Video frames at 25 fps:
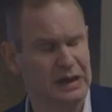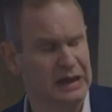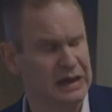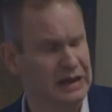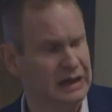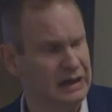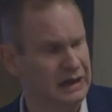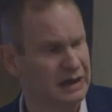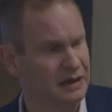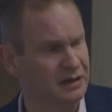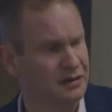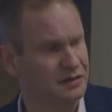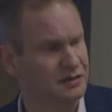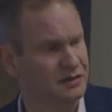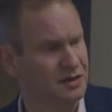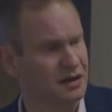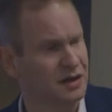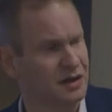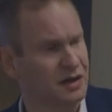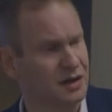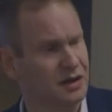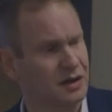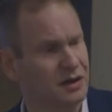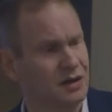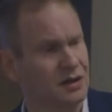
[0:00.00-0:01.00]
and
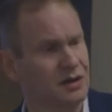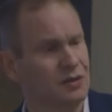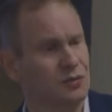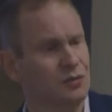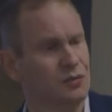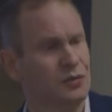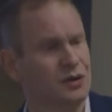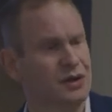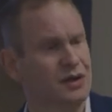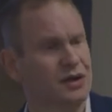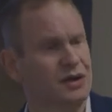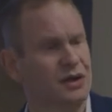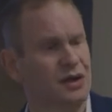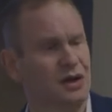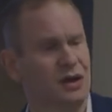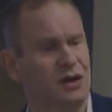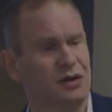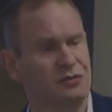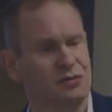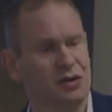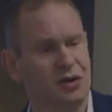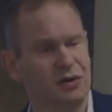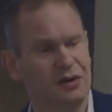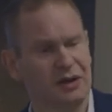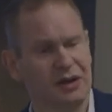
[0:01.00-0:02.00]
we are
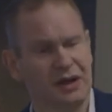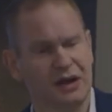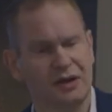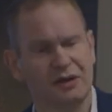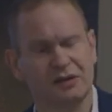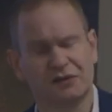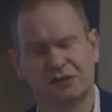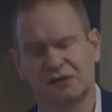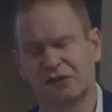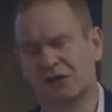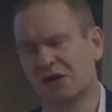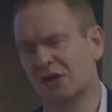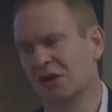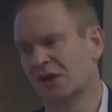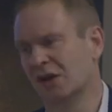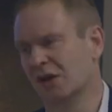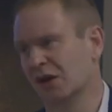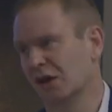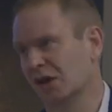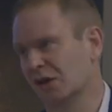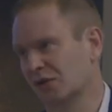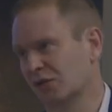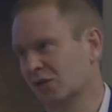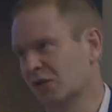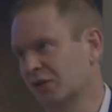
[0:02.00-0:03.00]
rolling out
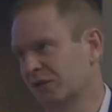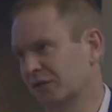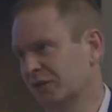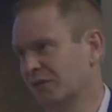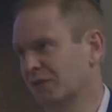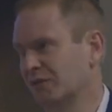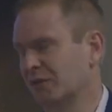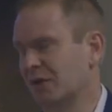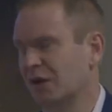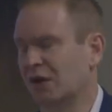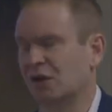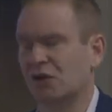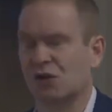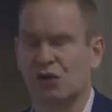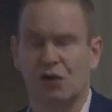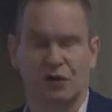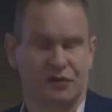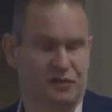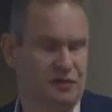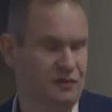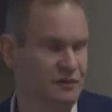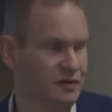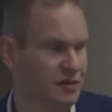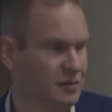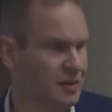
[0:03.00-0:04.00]
across a
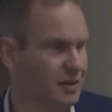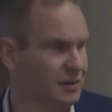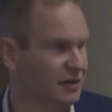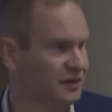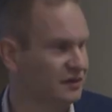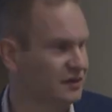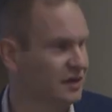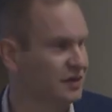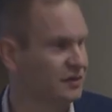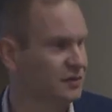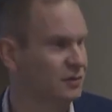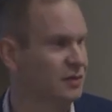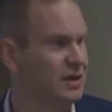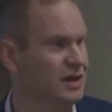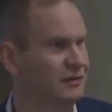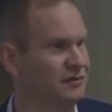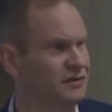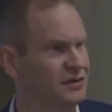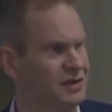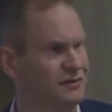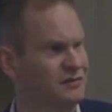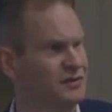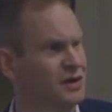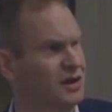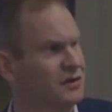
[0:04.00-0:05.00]
lot of the public sector. We'll have
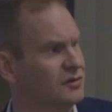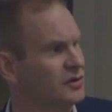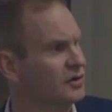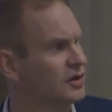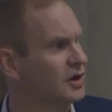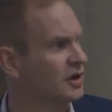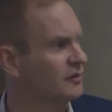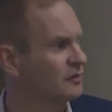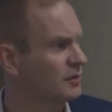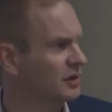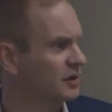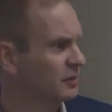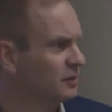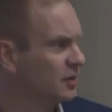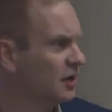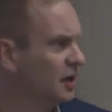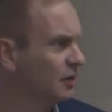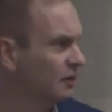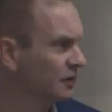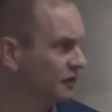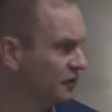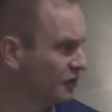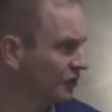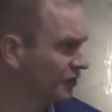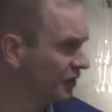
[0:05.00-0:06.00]
700 government
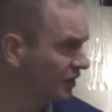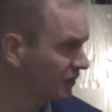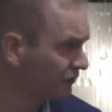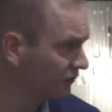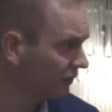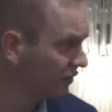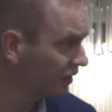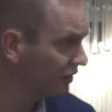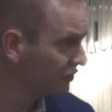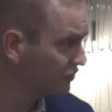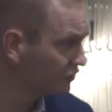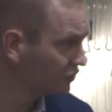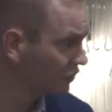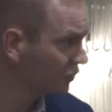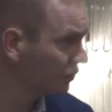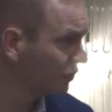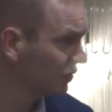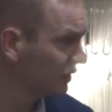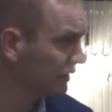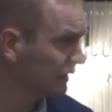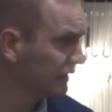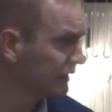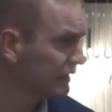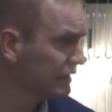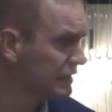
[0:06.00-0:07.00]
departments on it fairly
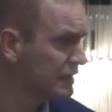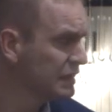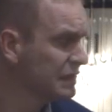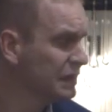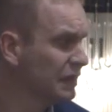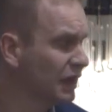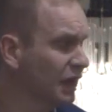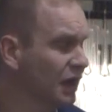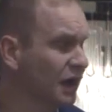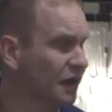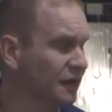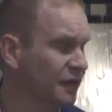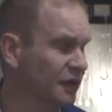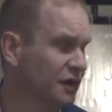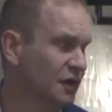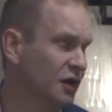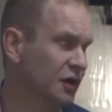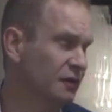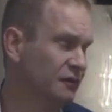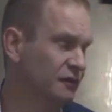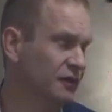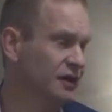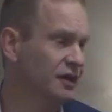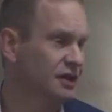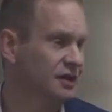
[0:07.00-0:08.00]
shortly, and then
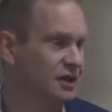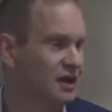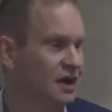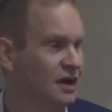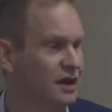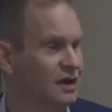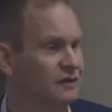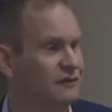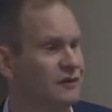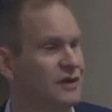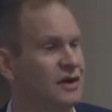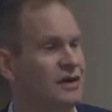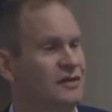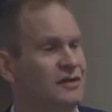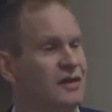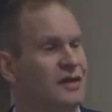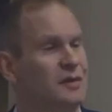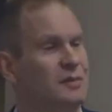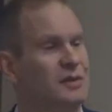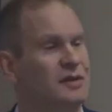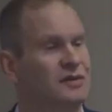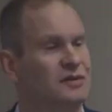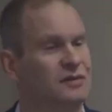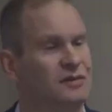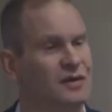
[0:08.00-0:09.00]
hopefully various other
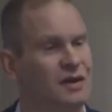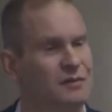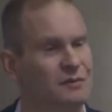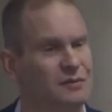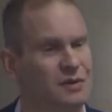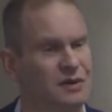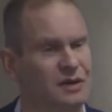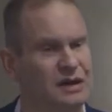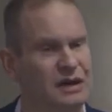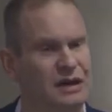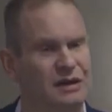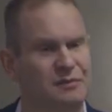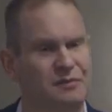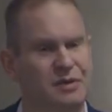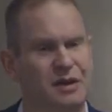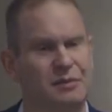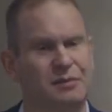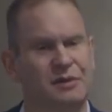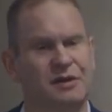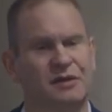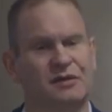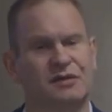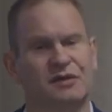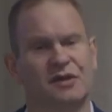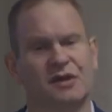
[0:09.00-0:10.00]
bits of government and
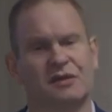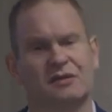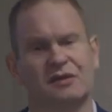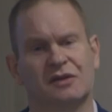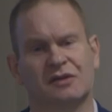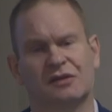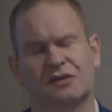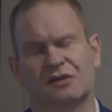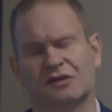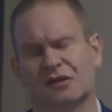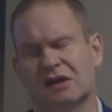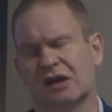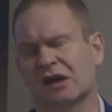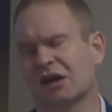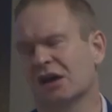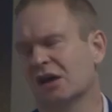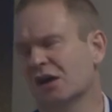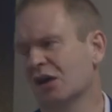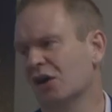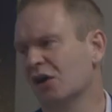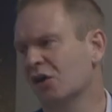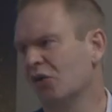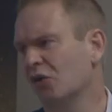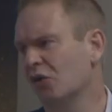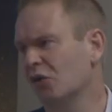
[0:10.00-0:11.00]
public service
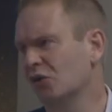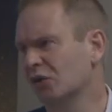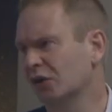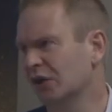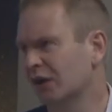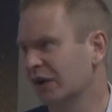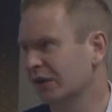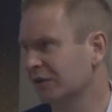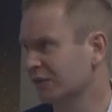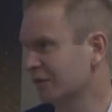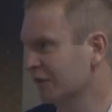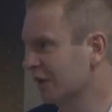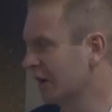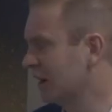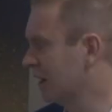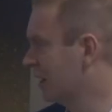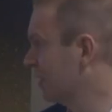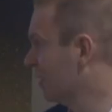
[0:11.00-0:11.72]
online